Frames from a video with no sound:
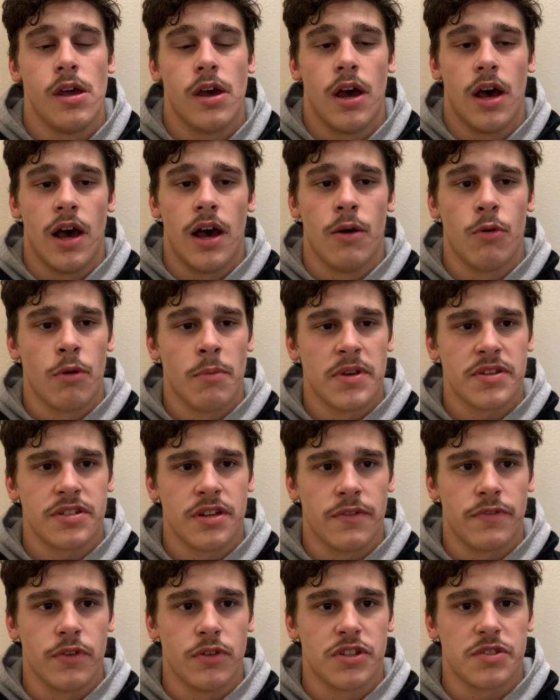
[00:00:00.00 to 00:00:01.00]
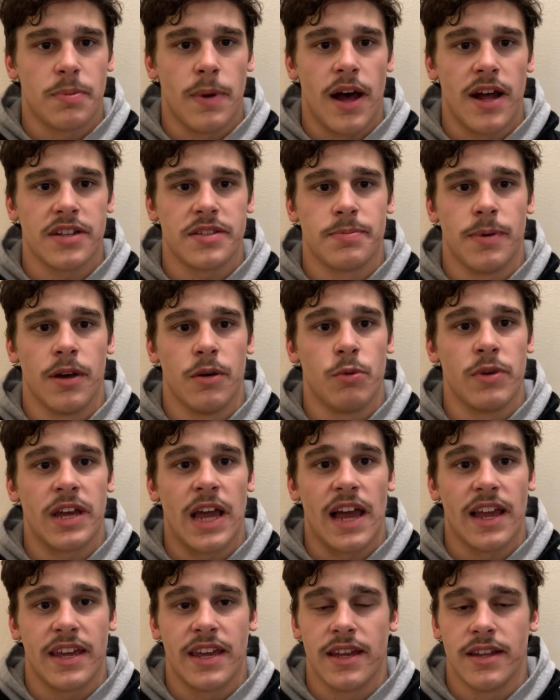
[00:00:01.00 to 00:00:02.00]
We're missing a few spots, but we
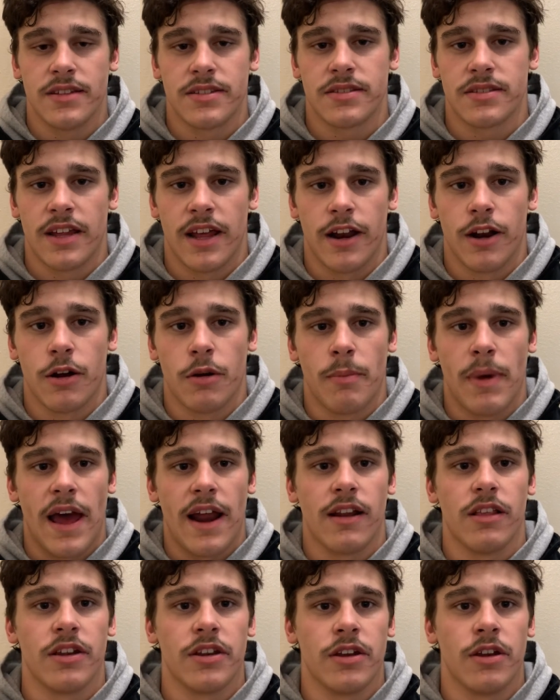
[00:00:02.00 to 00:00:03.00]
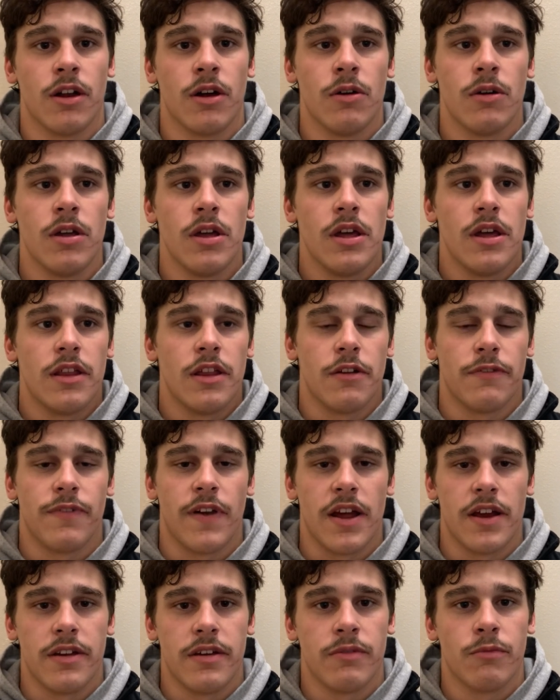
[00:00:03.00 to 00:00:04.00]
got kids that are battling, you know. They're
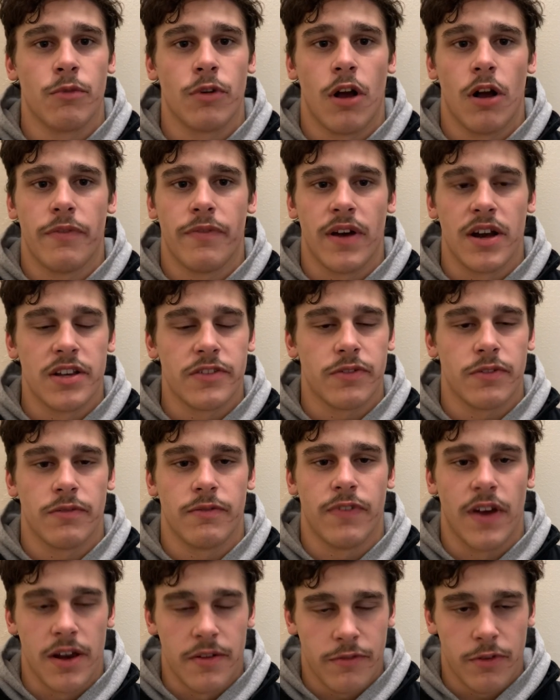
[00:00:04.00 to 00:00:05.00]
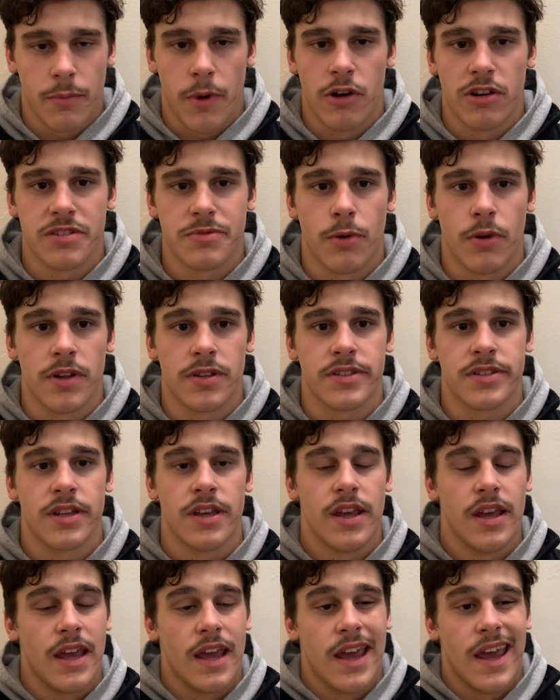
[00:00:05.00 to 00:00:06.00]
fighting. We're all fighting for bonus points.
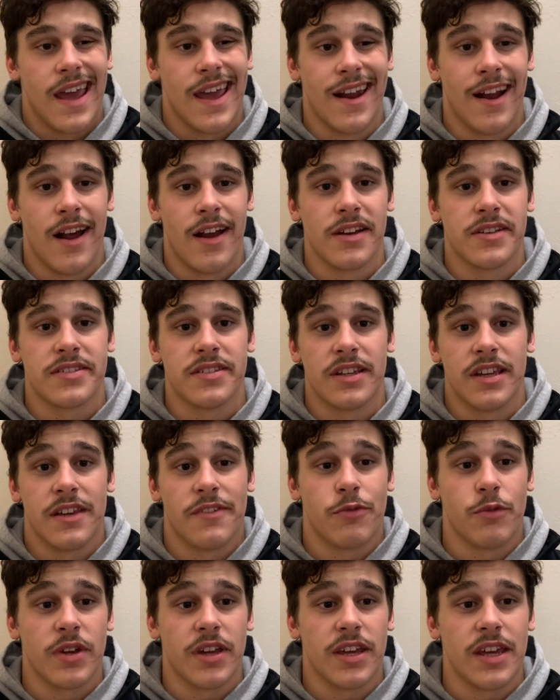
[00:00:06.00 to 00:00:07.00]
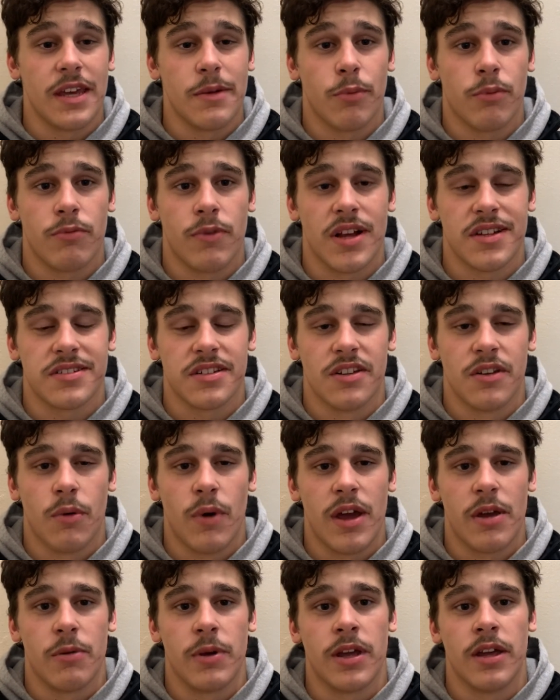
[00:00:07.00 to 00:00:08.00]
And honestly, if we keep wrestling the
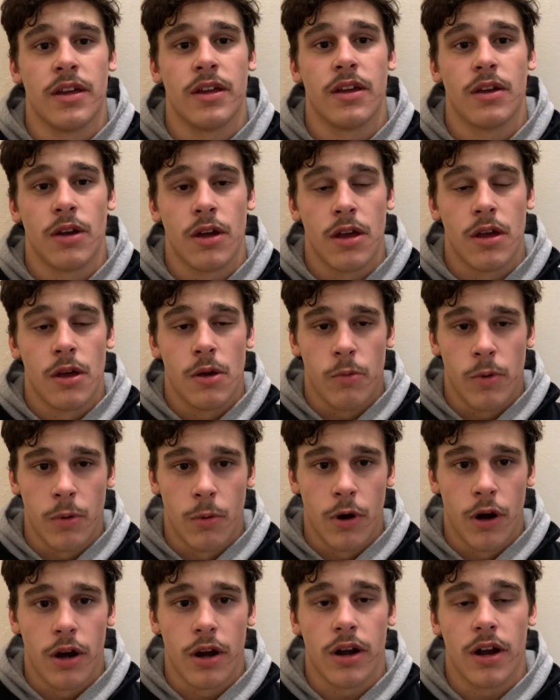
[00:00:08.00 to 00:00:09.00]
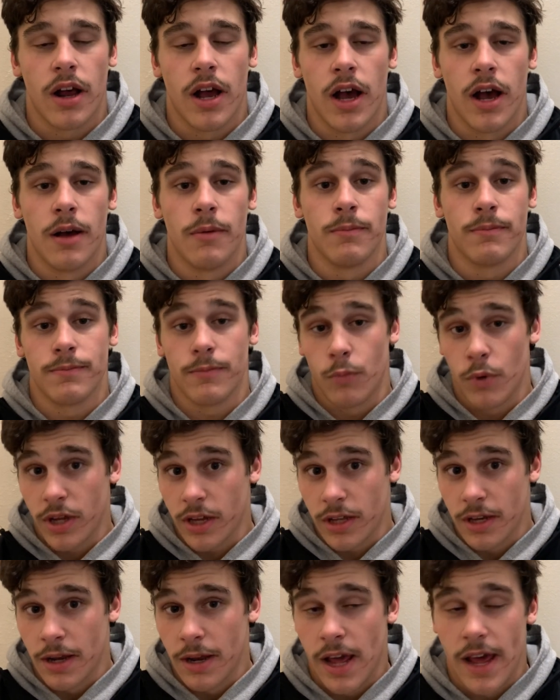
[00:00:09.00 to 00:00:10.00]
way we were, we
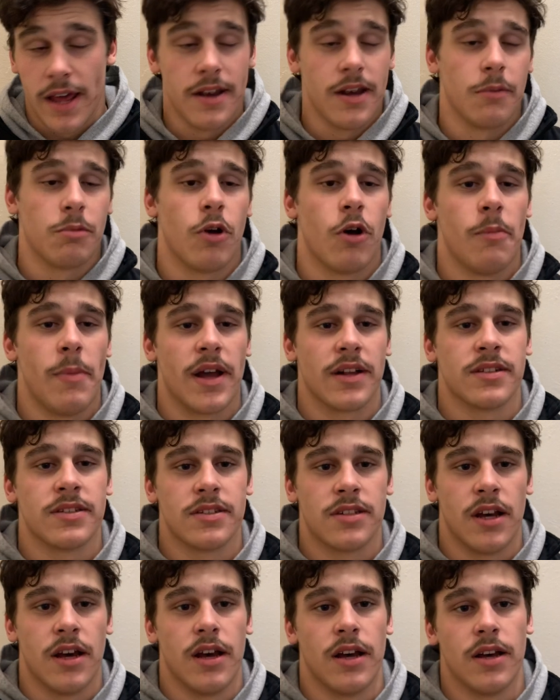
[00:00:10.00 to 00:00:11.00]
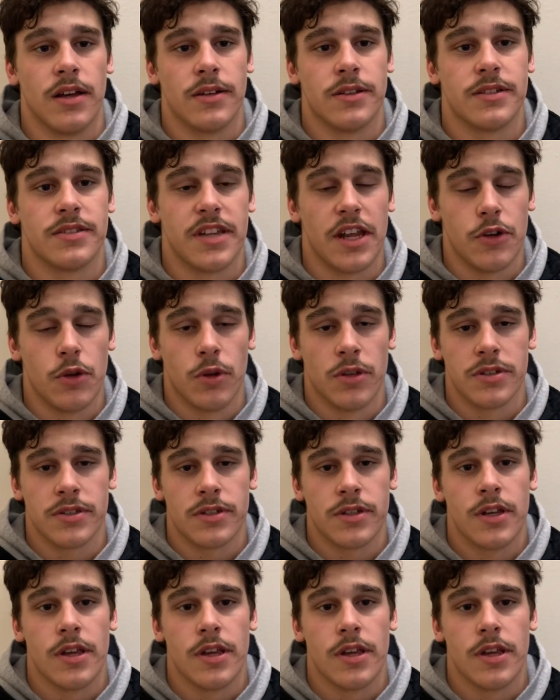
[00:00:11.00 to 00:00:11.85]
could end up going back to state duels.